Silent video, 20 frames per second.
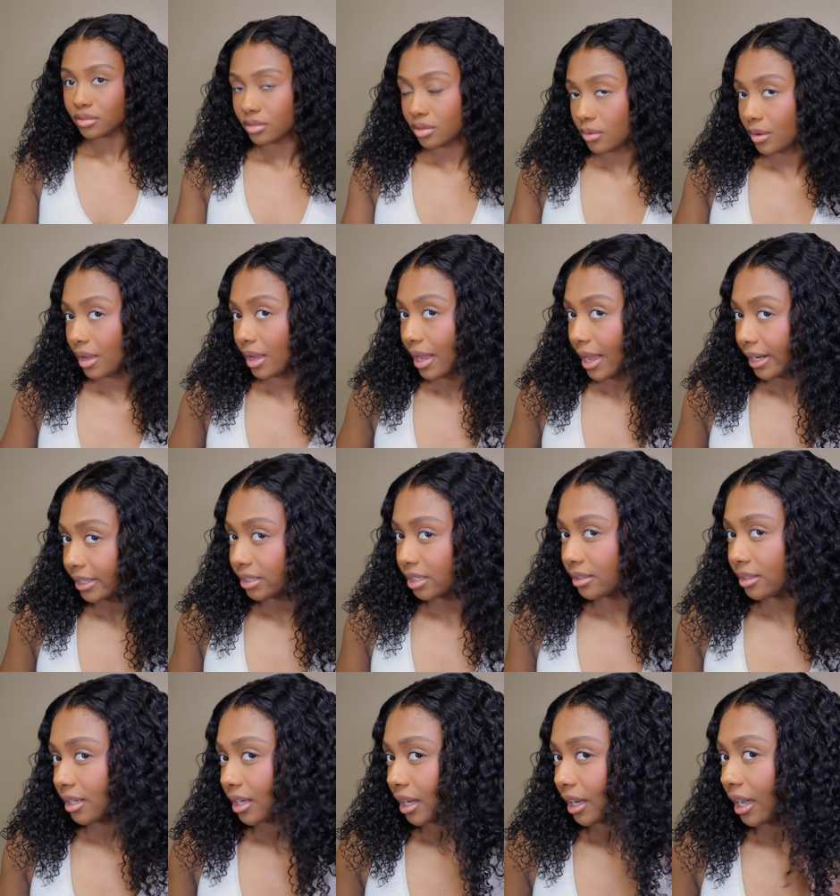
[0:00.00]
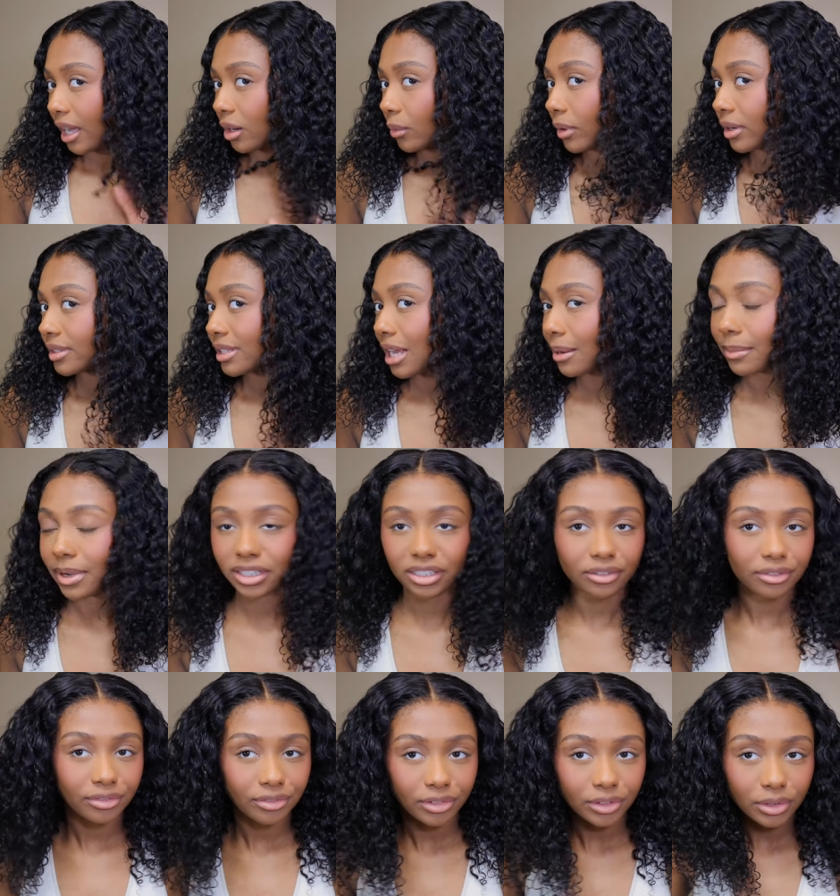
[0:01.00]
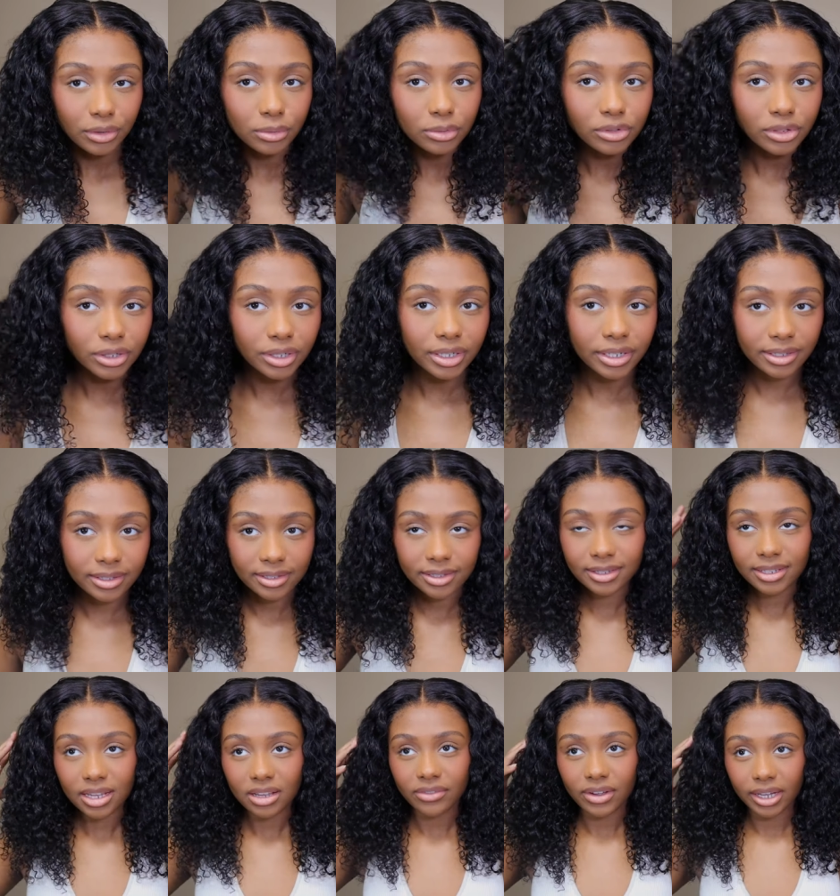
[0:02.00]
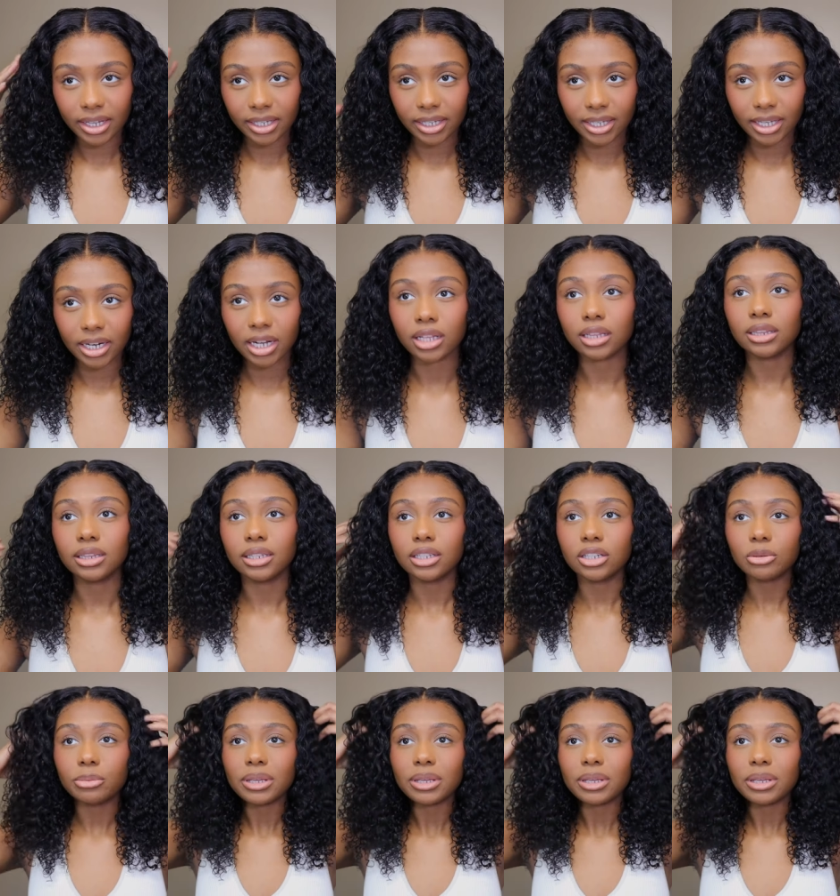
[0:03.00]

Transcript: So I actually think I kind of want to take my diffuser and see if I can get a little